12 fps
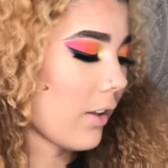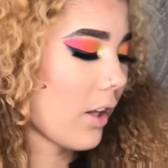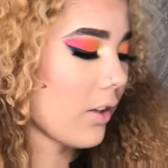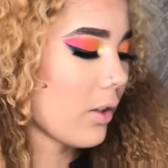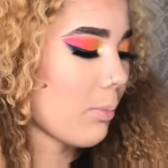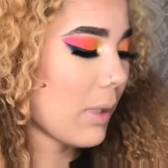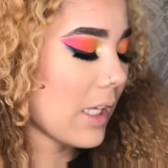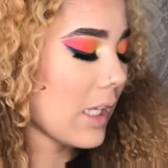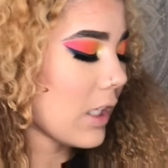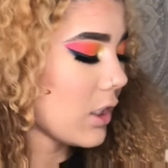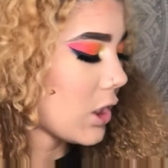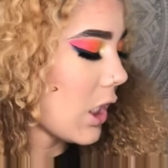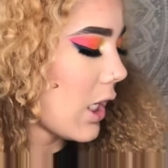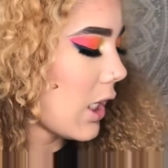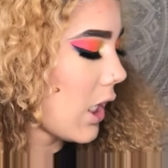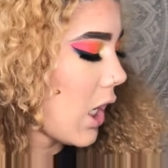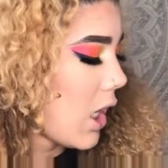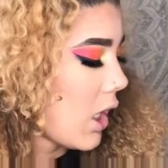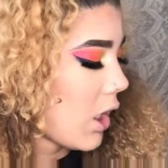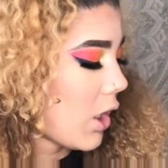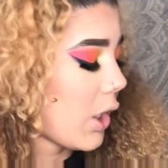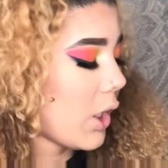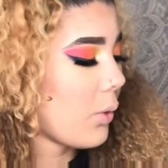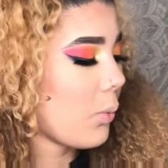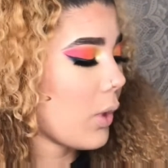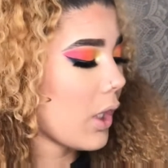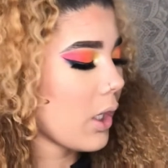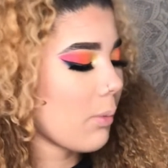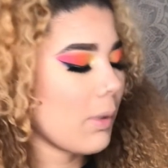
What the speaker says: the other pinky shade could work,